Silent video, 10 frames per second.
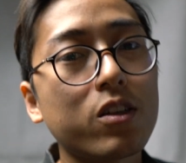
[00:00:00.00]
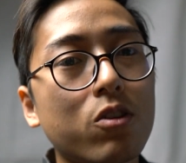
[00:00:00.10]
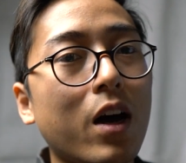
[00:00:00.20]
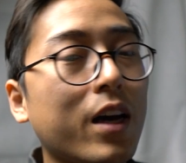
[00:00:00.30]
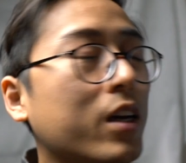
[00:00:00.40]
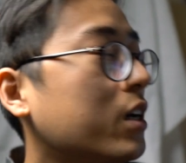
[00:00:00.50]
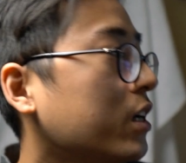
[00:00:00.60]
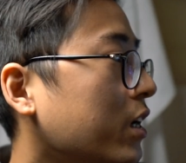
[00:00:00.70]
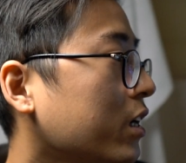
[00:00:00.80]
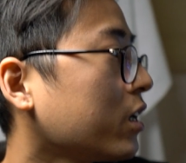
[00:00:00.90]
So I
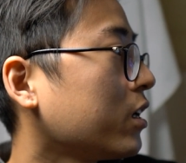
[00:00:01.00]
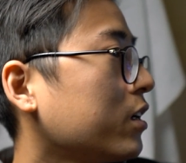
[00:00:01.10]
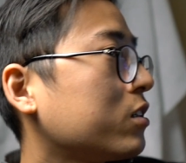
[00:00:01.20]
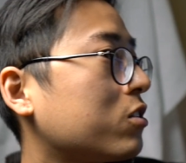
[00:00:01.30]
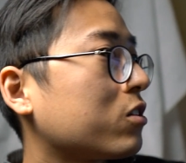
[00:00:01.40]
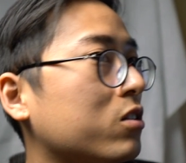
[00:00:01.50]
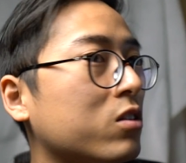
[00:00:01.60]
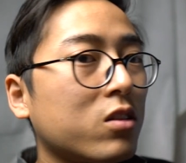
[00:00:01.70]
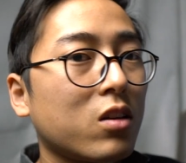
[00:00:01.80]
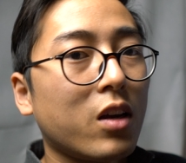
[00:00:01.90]

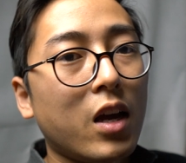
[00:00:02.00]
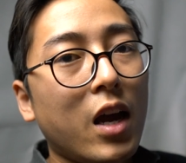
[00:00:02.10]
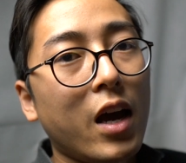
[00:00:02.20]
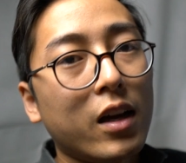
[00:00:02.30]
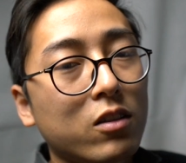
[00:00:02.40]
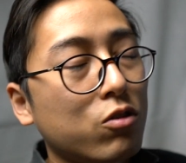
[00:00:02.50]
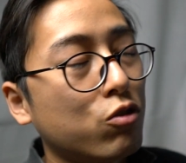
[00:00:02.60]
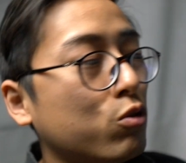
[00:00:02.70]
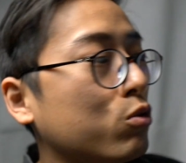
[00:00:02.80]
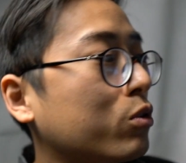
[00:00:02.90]
just had
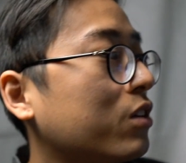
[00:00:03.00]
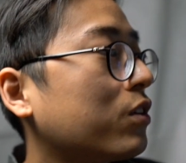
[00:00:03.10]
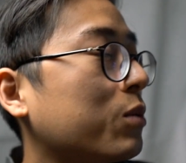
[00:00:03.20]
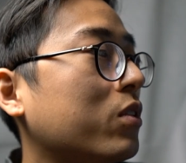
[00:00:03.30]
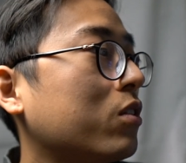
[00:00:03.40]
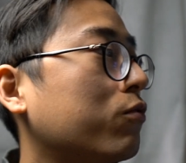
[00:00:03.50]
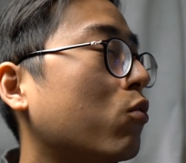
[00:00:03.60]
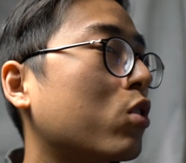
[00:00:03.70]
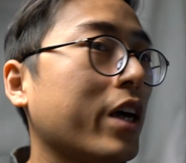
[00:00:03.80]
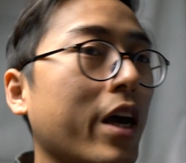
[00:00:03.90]
to give up the
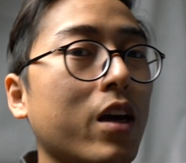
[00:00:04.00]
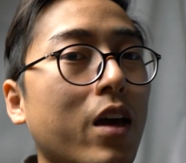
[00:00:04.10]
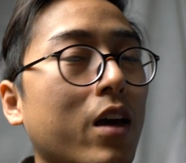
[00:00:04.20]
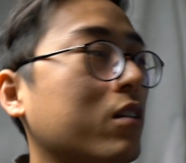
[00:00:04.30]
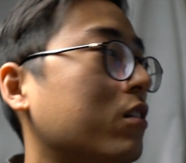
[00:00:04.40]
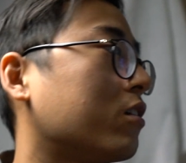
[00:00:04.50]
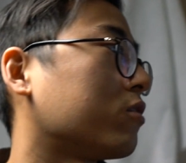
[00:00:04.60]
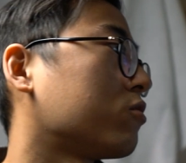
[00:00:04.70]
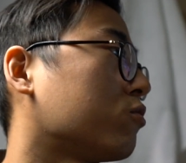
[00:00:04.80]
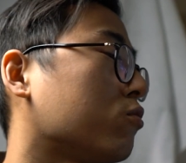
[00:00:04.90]
4K and
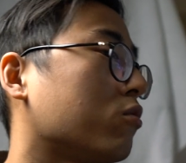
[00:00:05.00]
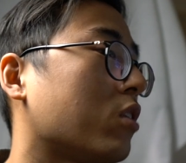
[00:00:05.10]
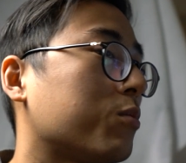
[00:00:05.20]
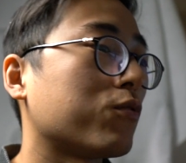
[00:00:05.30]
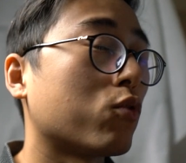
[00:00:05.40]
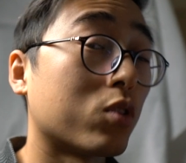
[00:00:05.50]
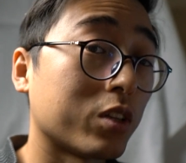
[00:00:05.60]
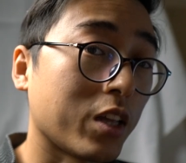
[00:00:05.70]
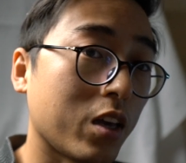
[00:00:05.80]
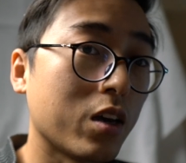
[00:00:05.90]
to opt for
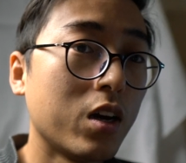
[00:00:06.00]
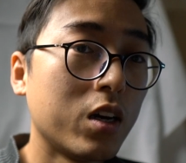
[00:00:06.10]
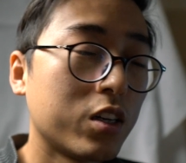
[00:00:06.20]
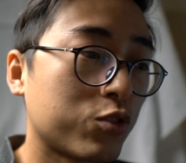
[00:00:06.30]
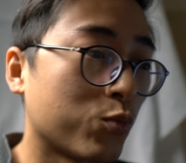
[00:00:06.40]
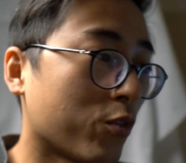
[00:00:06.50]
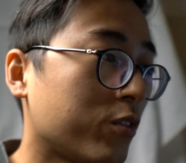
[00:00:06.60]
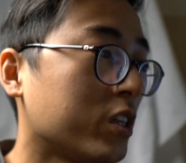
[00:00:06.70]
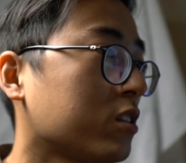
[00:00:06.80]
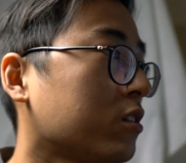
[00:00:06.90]
the
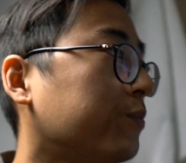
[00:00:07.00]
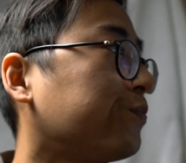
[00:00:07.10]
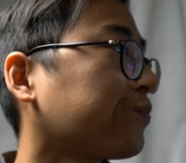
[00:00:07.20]
smoothness